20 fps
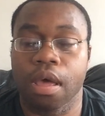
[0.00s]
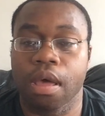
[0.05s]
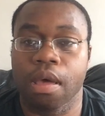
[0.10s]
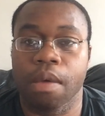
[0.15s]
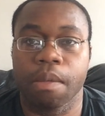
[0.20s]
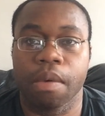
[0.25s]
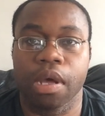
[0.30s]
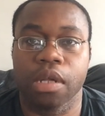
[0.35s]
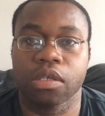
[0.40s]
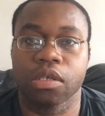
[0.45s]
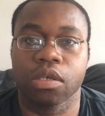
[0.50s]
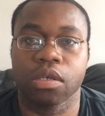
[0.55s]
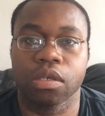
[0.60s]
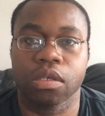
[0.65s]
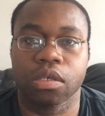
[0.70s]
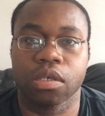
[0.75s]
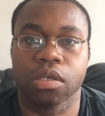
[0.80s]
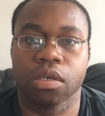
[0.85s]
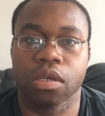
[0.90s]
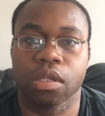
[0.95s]
I
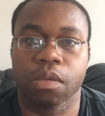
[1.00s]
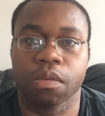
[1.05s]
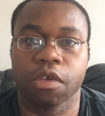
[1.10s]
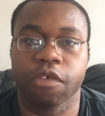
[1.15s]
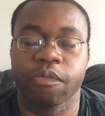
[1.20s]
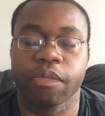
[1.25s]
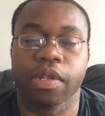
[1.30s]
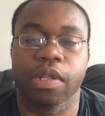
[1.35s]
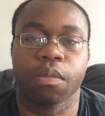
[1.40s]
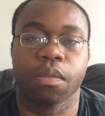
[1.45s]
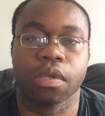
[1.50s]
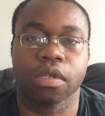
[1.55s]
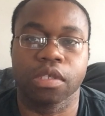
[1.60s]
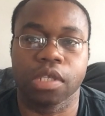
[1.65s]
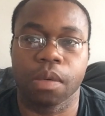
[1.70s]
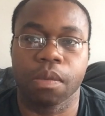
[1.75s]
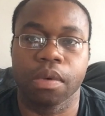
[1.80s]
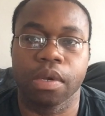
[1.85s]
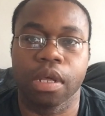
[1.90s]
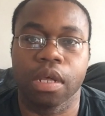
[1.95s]
do know the move." But
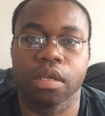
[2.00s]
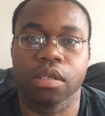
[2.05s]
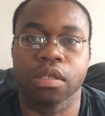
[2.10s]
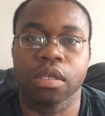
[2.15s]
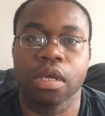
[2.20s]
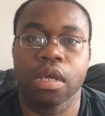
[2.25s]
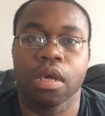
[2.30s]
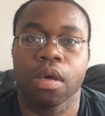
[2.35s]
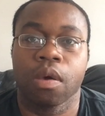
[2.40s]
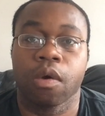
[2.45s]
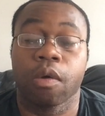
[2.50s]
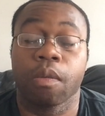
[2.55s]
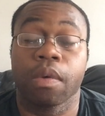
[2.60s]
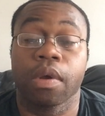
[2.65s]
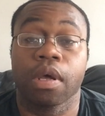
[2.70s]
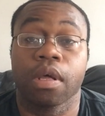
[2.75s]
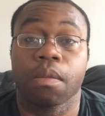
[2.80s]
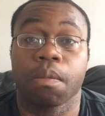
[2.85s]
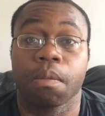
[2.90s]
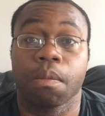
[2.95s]
someone else,
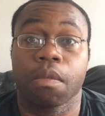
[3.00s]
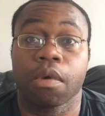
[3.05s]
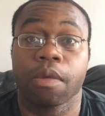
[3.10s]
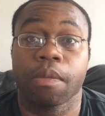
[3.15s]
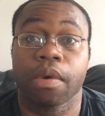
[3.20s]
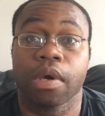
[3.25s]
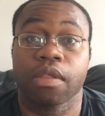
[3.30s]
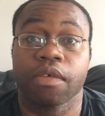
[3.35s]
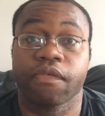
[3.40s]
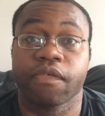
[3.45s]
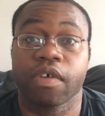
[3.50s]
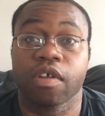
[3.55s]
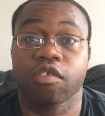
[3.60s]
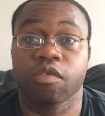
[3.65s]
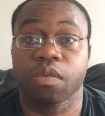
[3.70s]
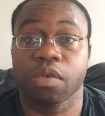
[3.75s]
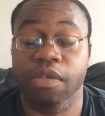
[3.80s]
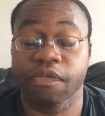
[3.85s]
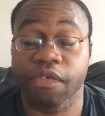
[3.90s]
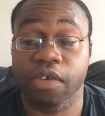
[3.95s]
or one of my other
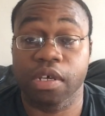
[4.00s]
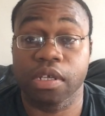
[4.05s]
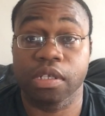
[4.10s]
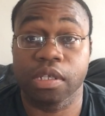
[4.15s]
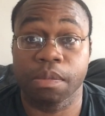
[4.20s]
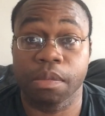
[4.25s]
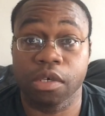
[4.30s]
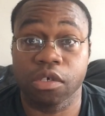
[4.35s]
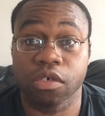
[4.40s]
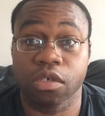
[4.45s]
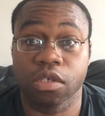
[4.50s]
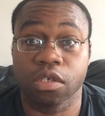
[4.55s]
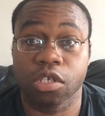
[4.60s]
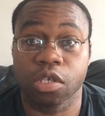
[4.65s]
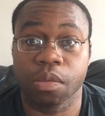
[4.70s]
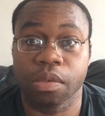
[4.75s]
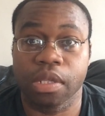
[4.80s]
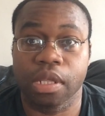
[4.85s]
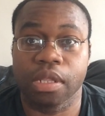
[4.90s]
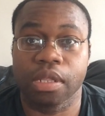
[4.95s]
friends from university, mentioned
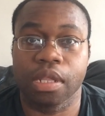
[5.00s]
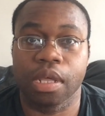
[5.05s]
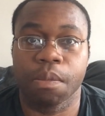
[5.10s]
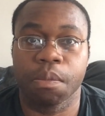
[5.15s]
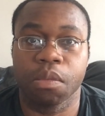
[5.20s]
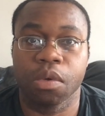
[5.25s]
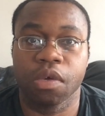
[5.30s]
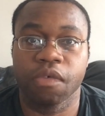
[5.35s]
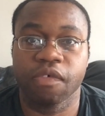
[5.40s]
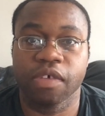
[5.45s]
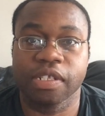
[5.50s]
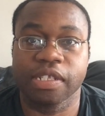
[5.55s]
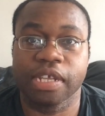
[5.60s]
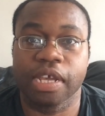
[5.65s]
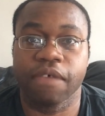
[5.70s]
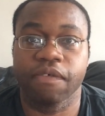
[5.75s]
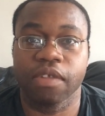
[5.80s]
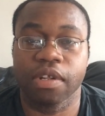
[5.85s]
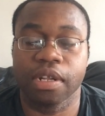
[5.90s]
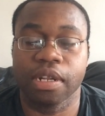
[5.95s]
to me that that move is
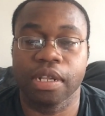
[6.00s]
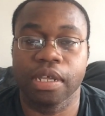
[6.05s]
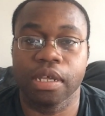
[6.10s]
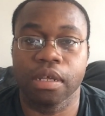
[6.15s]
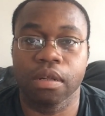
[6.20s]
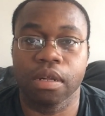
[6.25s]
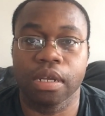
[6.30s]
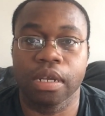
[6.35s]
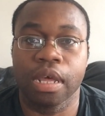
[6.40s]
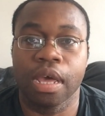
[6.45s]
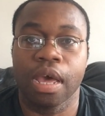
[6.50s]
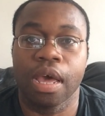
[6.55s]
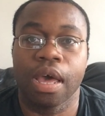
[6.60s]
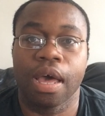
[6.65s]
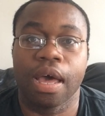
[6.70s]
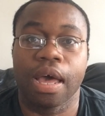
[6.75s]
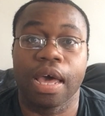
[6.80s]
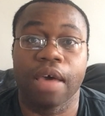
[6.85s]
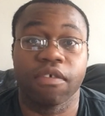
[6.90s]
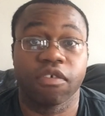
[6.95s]
definitely illegal, and
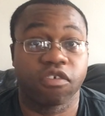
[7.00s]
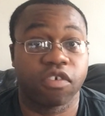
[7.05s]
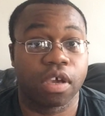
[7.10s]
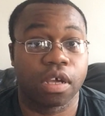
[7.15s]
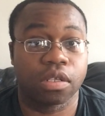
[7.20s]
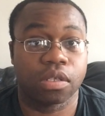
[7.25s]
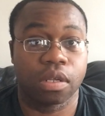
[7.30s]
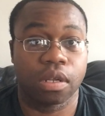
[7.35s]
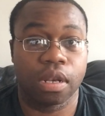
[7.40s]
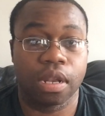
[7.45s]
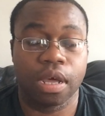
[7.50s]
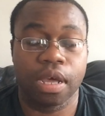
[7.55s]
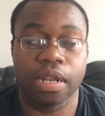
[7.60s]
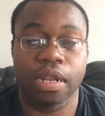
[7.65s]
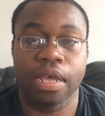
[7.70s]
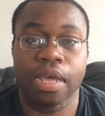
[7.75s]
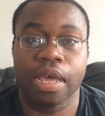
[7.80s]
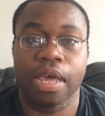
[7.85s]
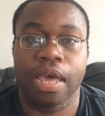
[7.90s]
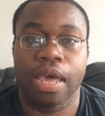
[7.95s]
I have checked
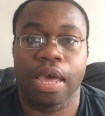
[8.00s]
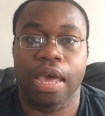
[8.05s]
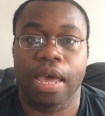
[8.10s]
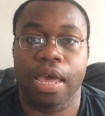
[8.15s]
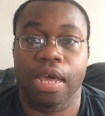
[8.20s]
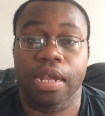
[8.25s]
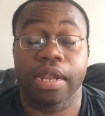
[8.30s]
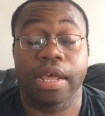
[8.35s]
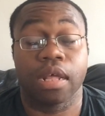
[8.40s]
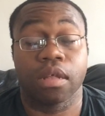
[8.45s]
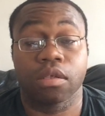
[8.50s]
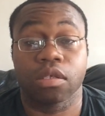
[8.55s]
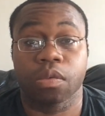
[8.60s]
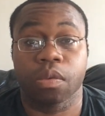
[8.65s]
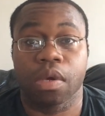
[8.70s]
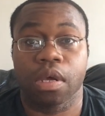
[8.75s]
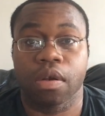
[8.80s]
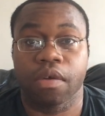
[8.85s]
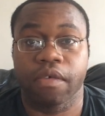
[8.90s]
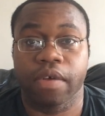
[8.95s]
online and
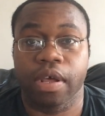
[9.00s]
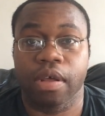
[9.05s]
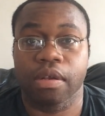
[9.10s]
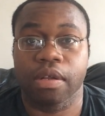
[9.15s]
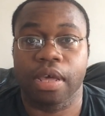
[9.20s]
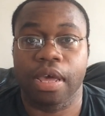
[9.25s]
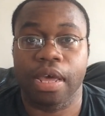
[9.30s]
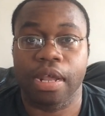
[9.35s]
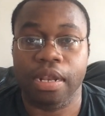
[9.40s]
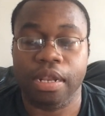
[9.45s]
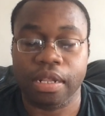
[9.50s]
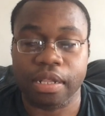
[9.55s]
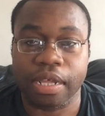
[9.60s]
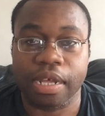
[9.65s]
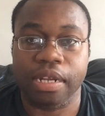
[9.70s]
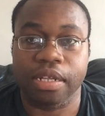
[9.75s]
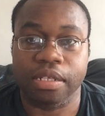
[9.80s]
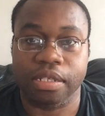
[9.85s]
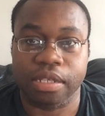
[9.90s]
elsewhere and around, and that